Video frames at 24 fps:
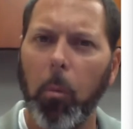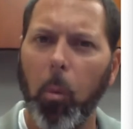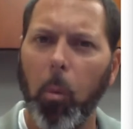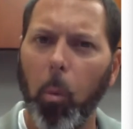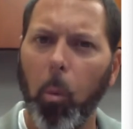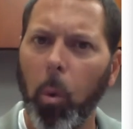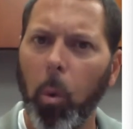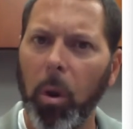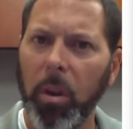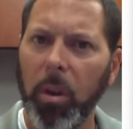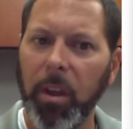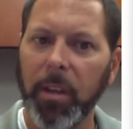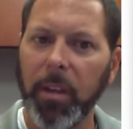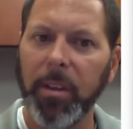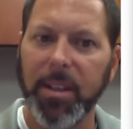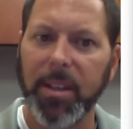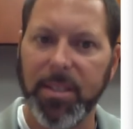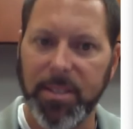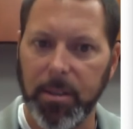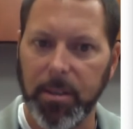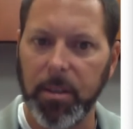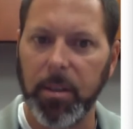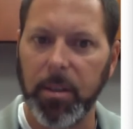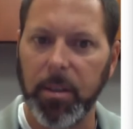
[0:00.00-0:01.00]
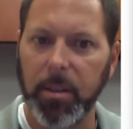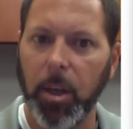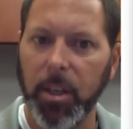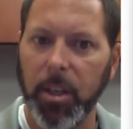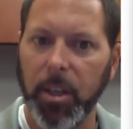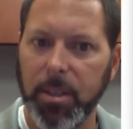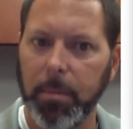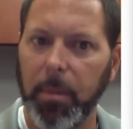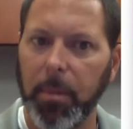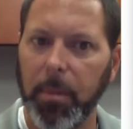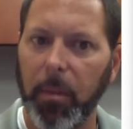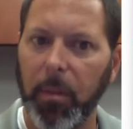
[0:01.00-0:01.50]
One thing that's
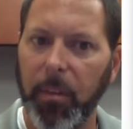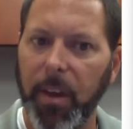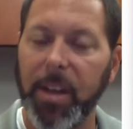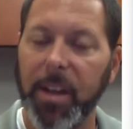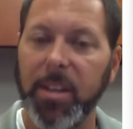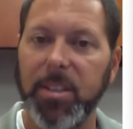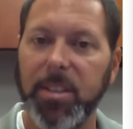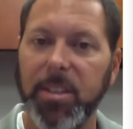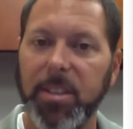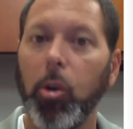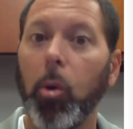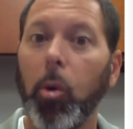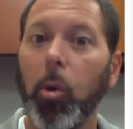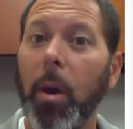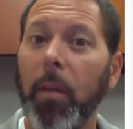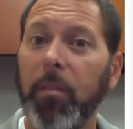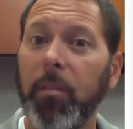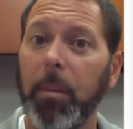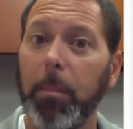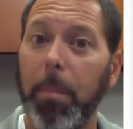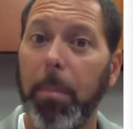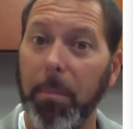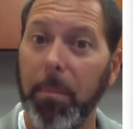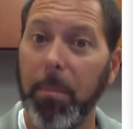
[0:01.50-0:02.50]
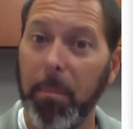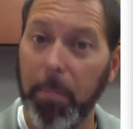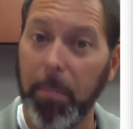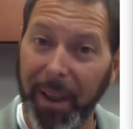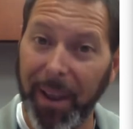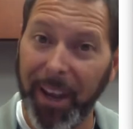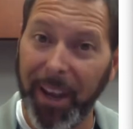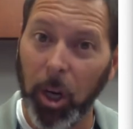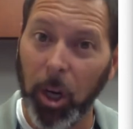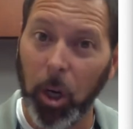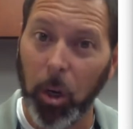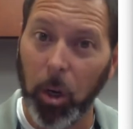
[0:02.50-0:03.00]
nice about that is you don't have to
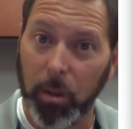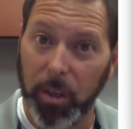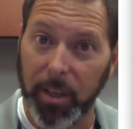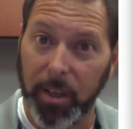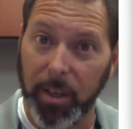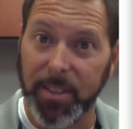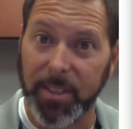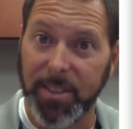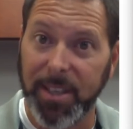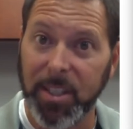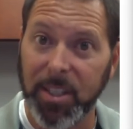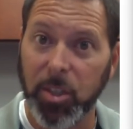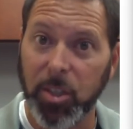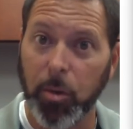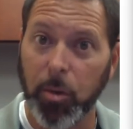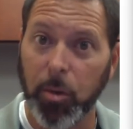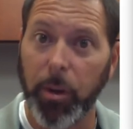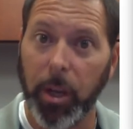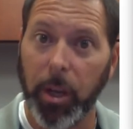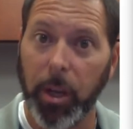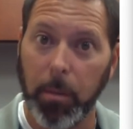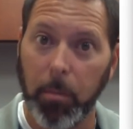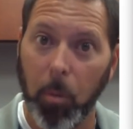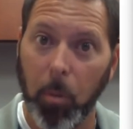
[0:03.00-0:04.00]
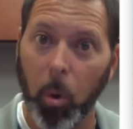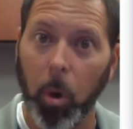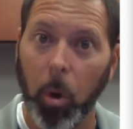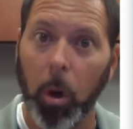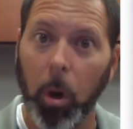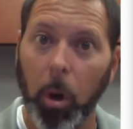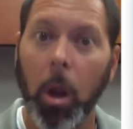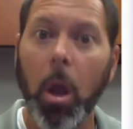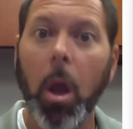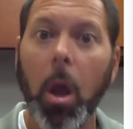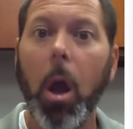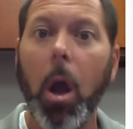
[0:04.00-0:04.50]
pair the accessory anymore.